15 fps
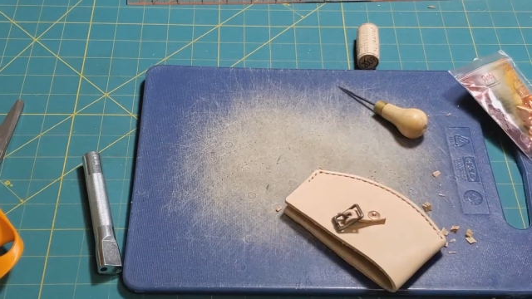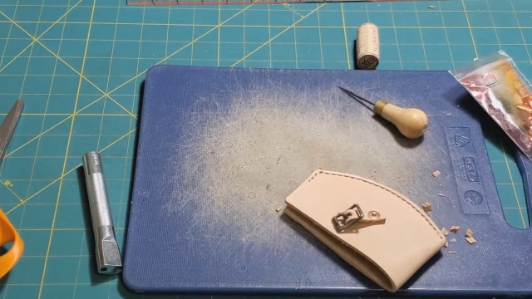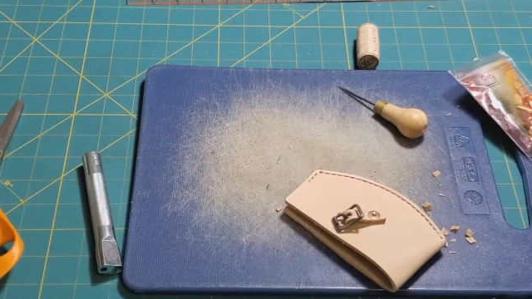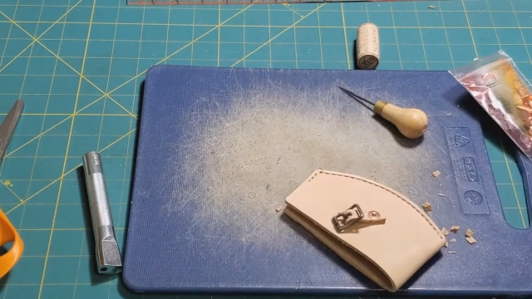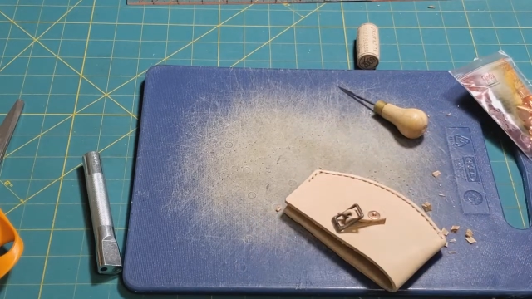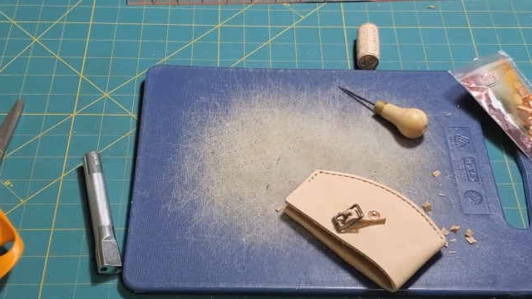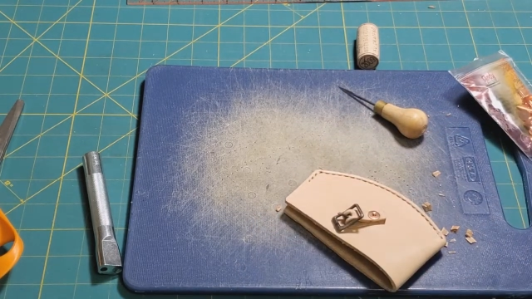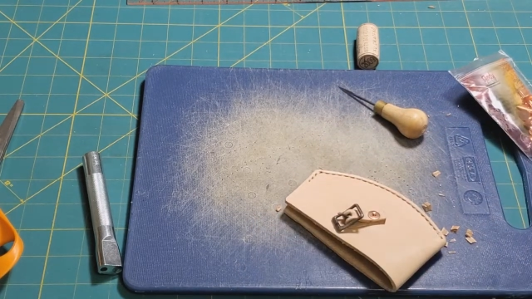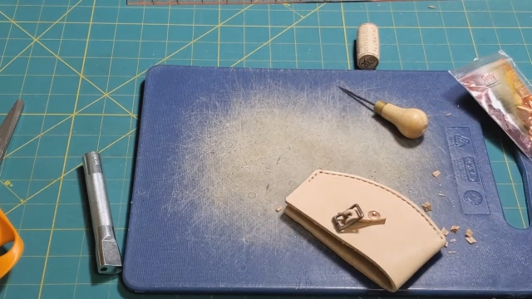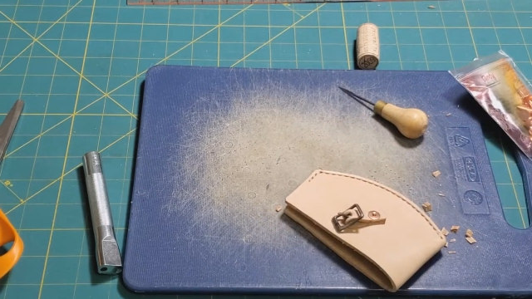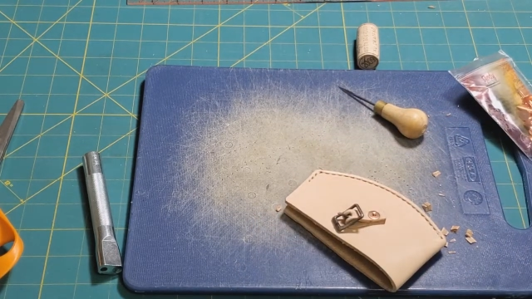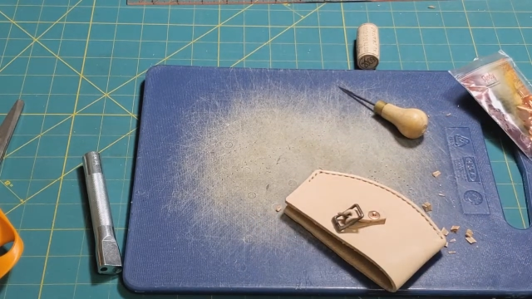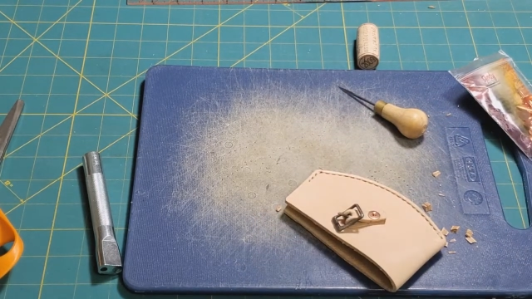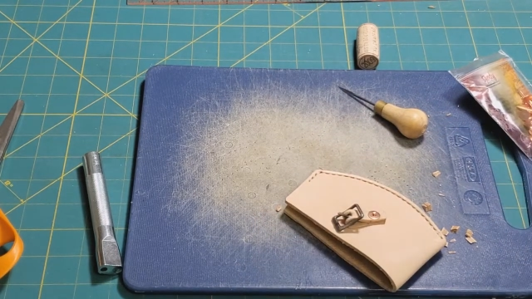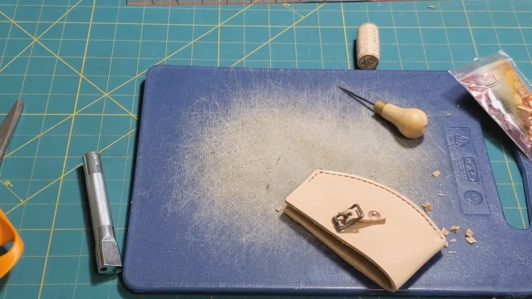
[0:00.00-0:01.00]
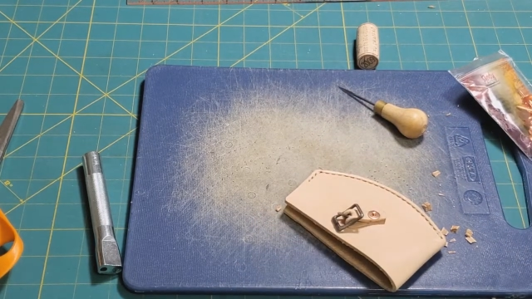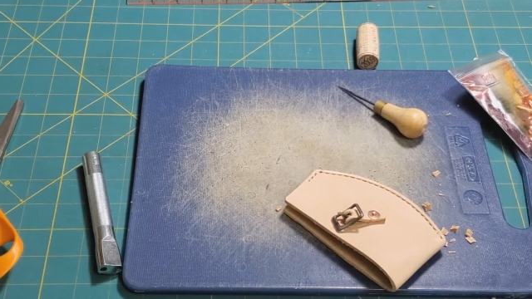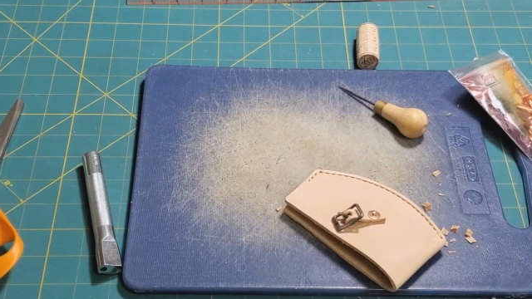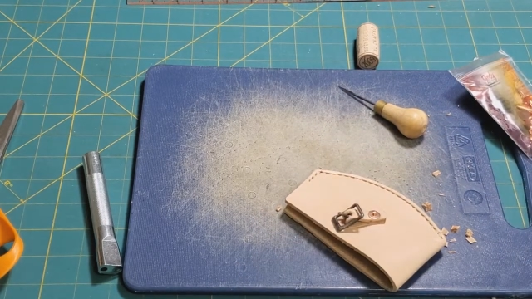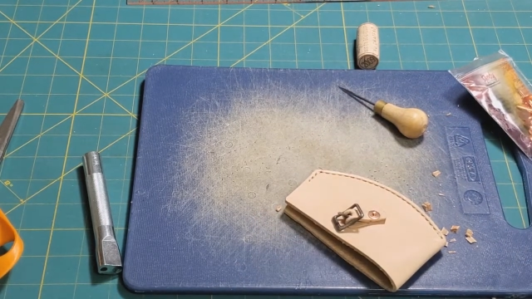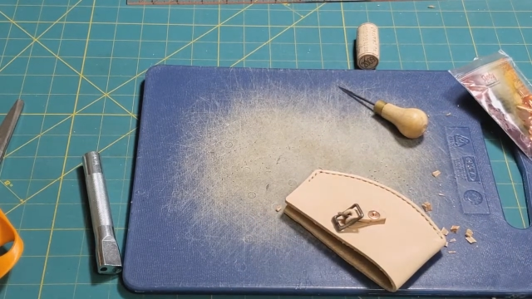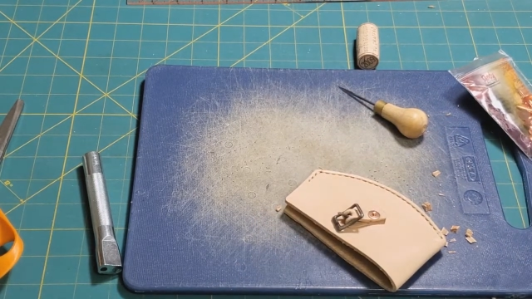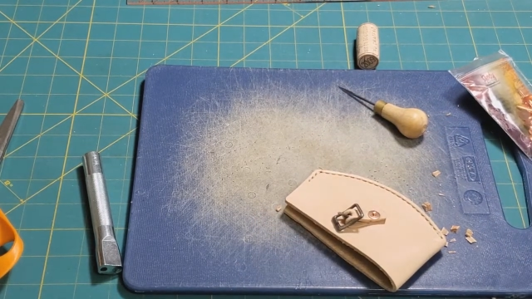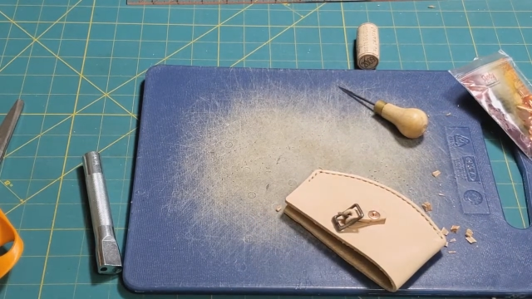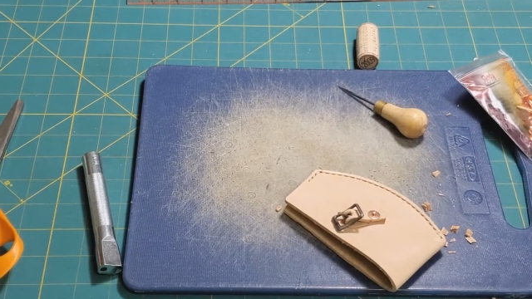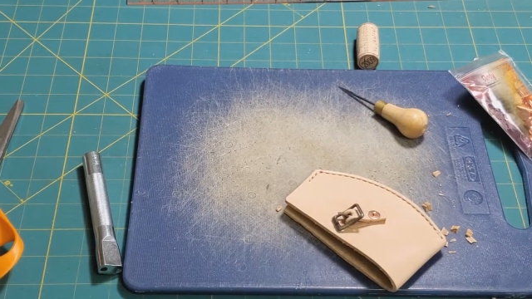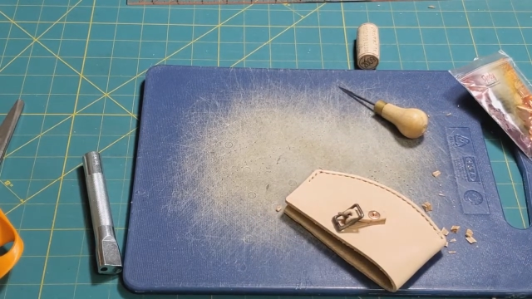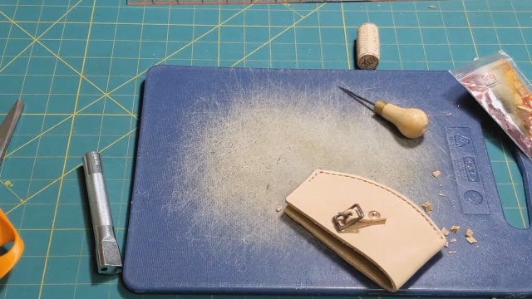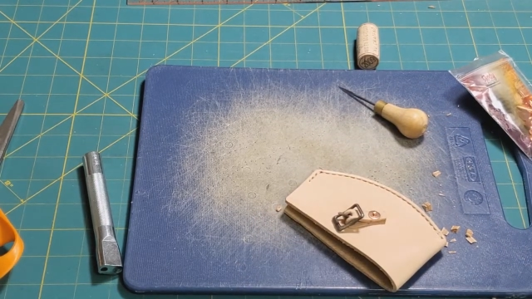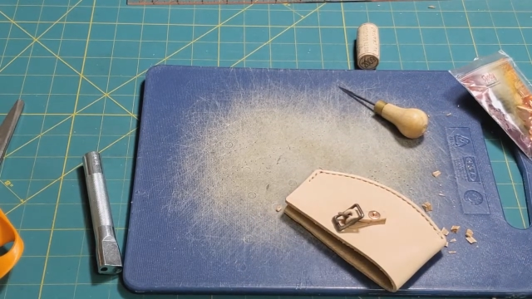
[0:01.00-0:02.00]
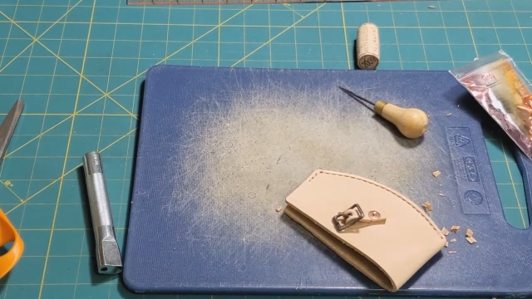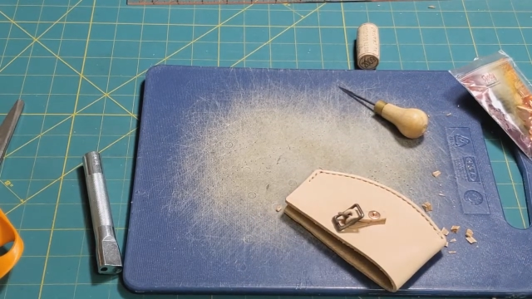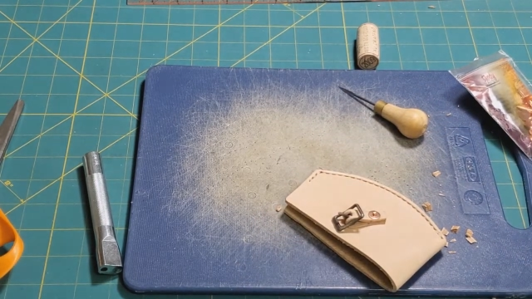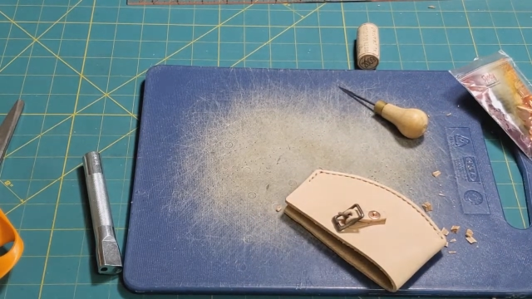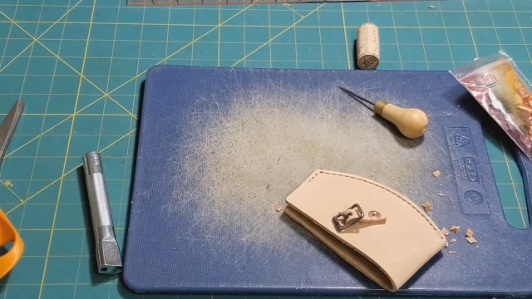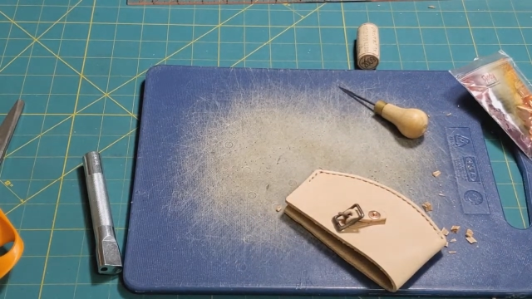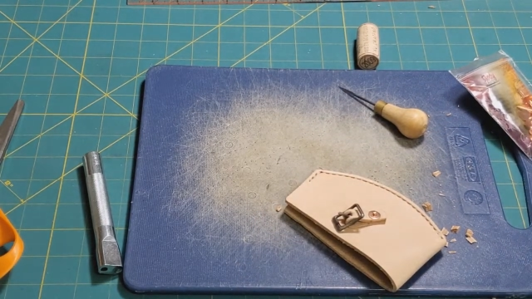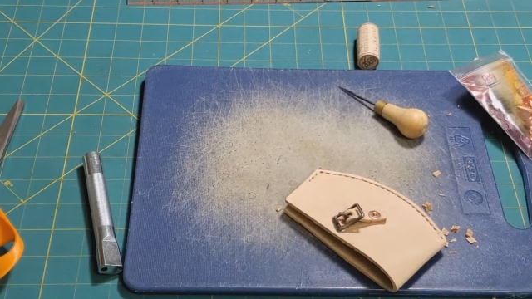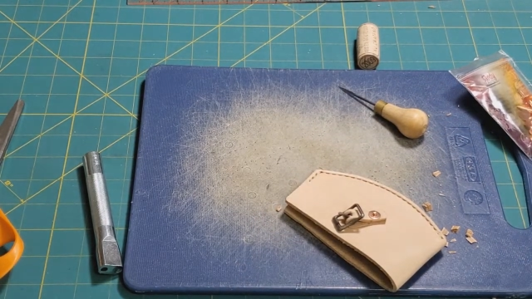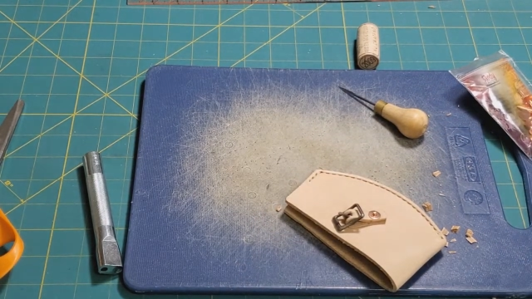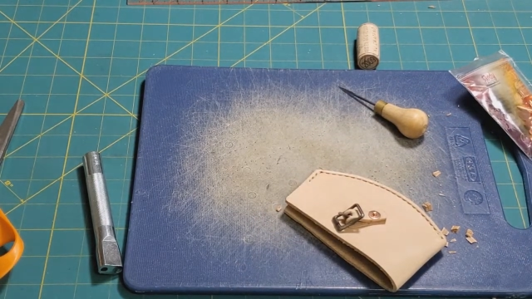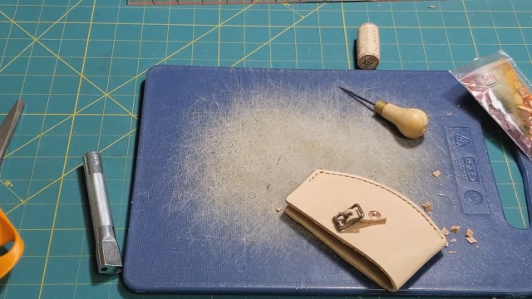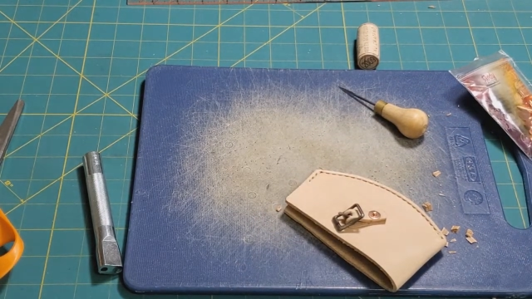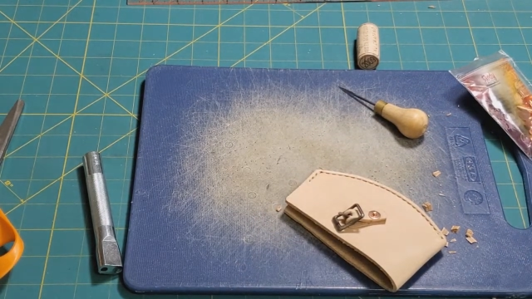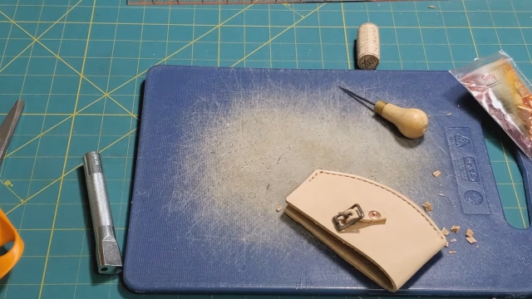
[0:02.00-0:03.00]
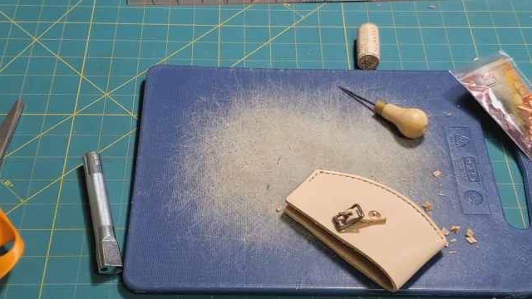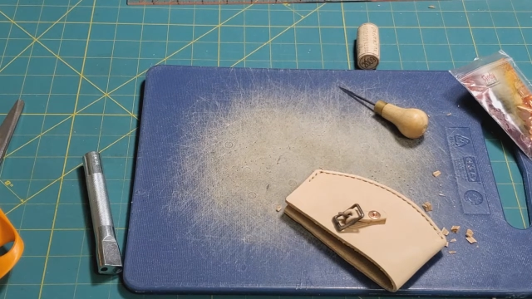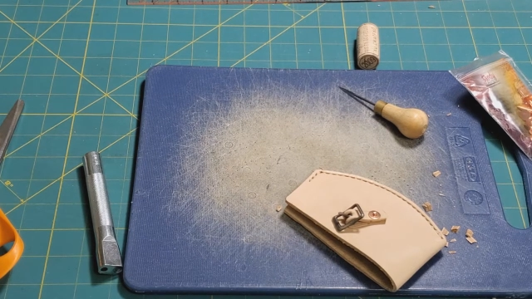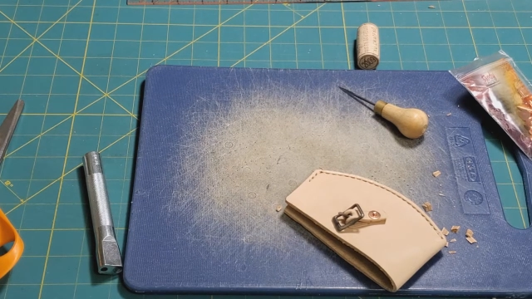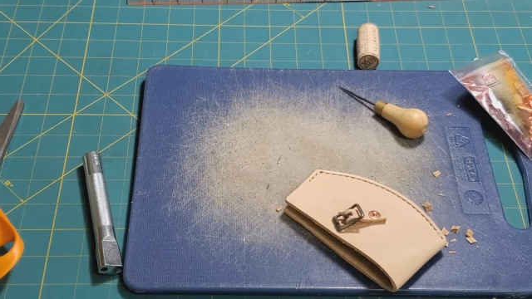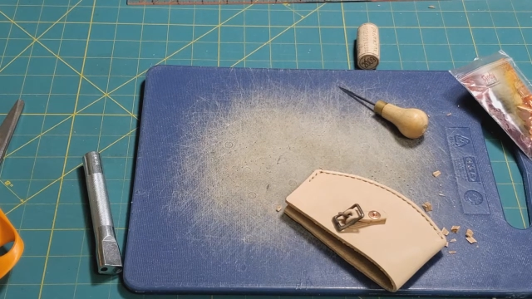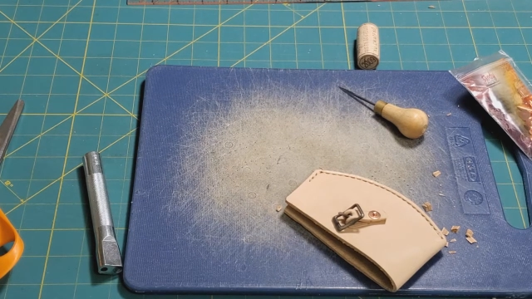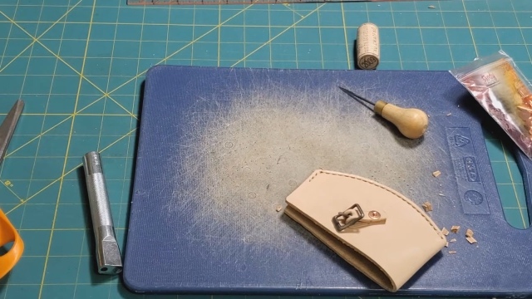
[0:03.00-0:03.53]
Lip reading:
(no speaker visible)